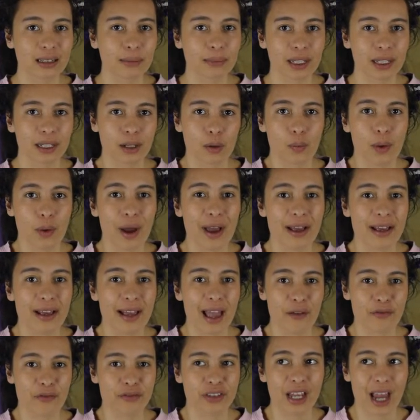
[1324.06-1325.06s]
get away
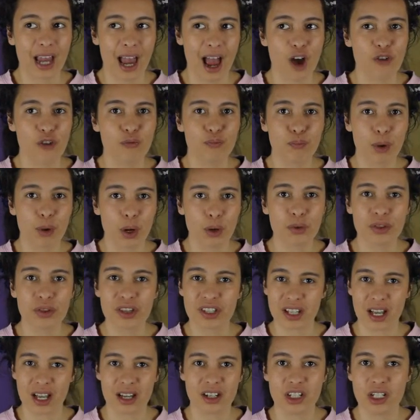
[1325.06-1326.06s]
if they have both
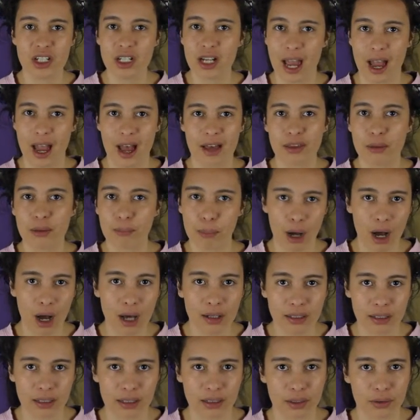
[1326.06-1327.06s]
Sanji and the
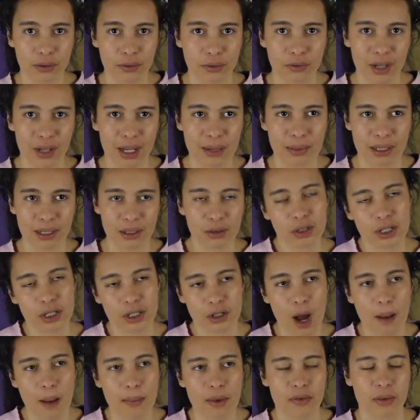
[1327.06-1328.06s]
Poneglyph. I mean, or a
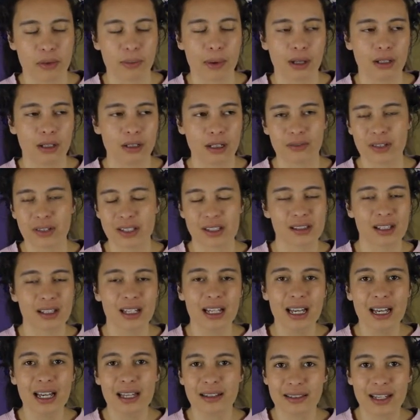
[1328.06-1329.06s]
copy of the Poneglyph.
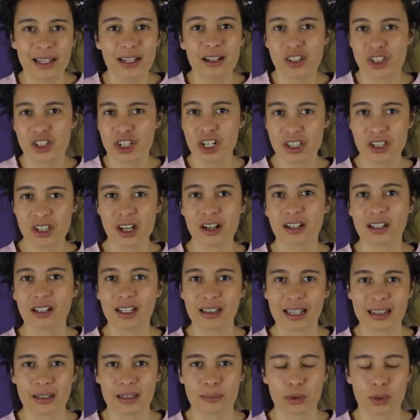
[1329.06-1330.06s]
She's not gonna
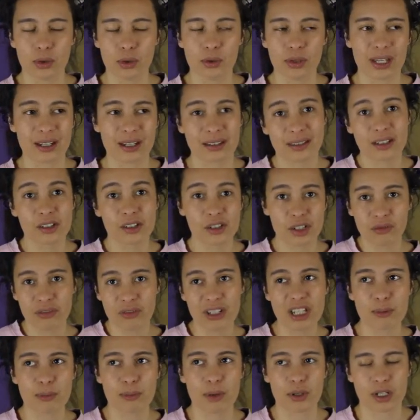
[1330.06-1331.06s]
let them do that, and there's the
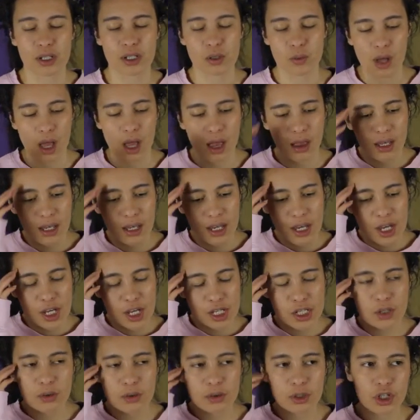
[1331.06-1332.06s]
Vinsmokes as well.
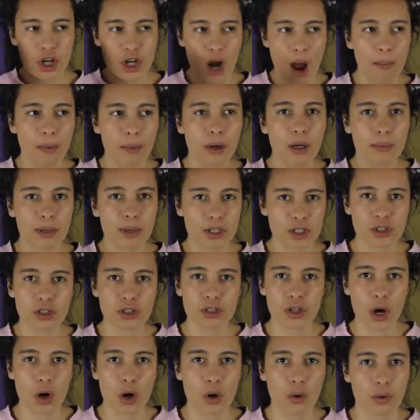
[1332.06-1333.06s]
So Chopper must
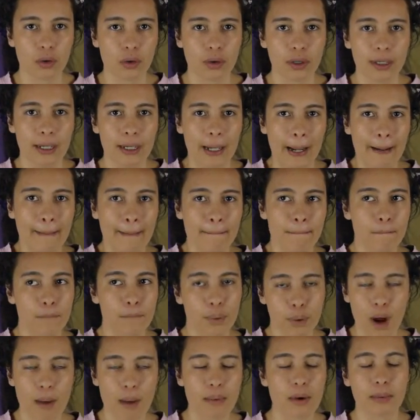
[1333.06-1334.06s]
know,
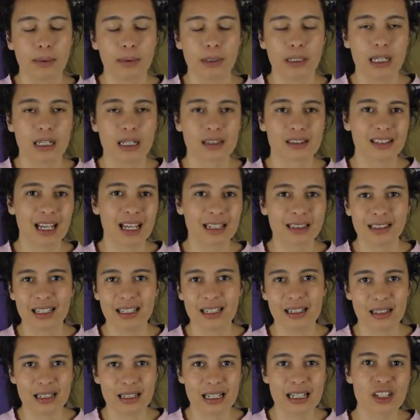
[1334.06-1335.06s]
probably, that they
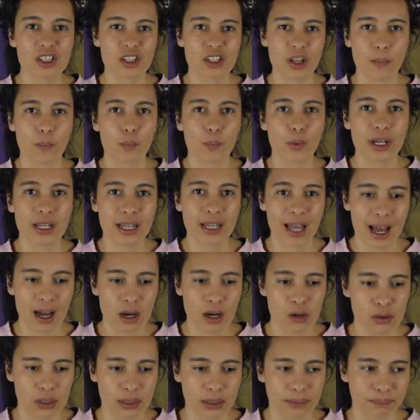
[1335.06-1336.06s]
need some way
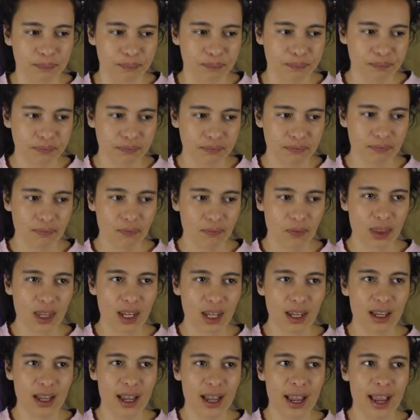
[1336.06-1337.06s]
out.
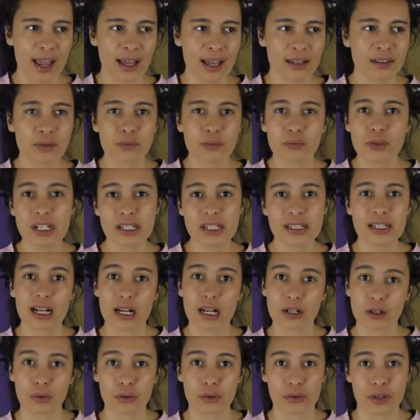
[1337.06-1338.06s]
And the reason that
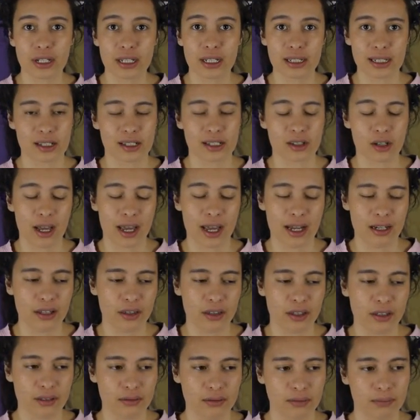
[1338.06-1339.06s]
I don't think it has
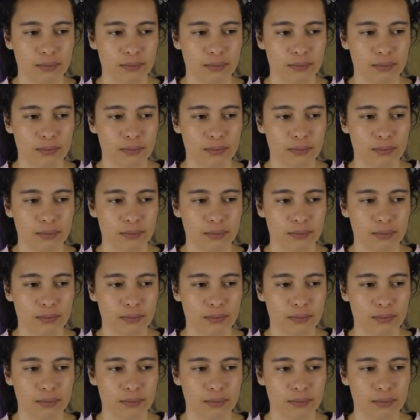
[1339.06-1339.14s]
anything